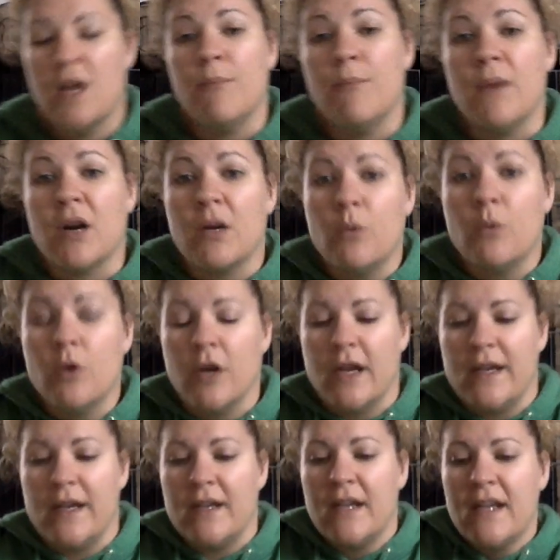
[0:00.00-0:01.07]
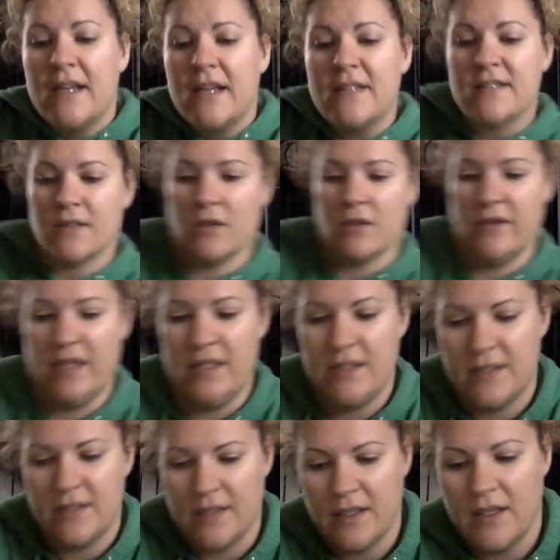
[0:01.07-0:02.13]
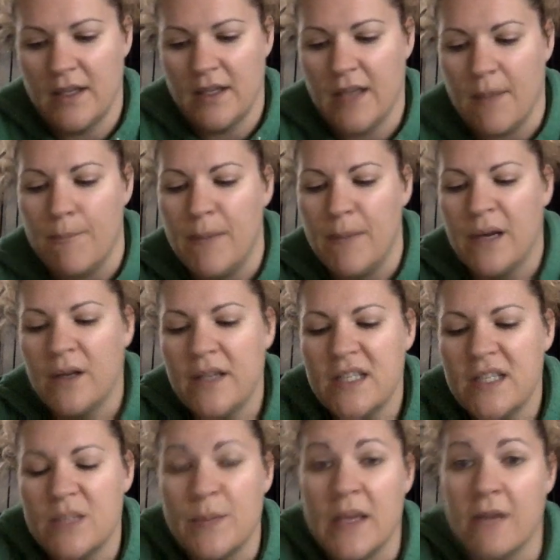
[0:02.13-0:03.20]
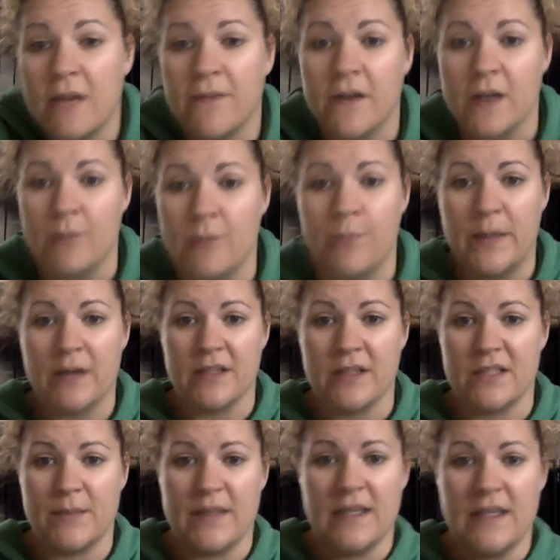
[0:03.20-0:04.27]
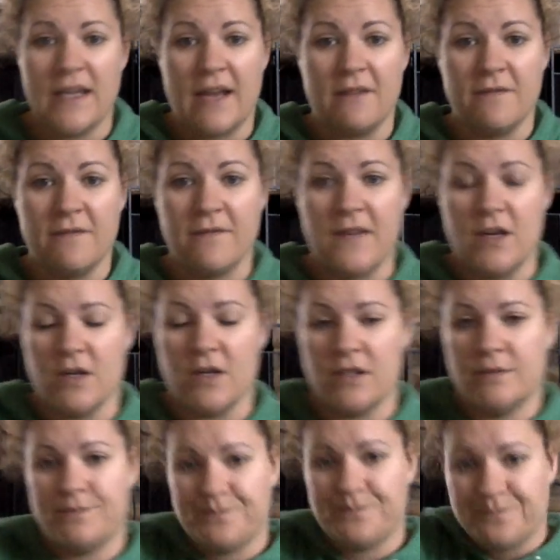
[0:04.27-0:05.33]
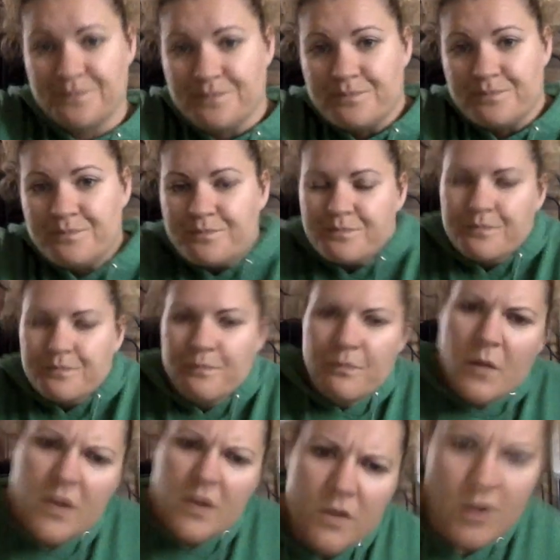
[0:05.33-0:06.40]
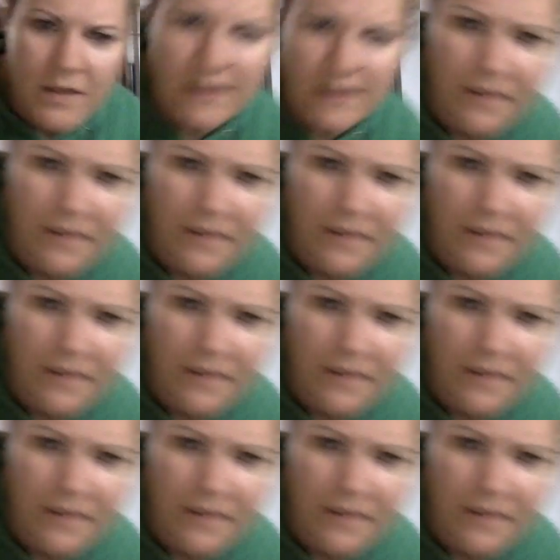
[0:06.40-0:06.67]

Mary Warren, his servant, can barely speak for embarrassment and fear. So this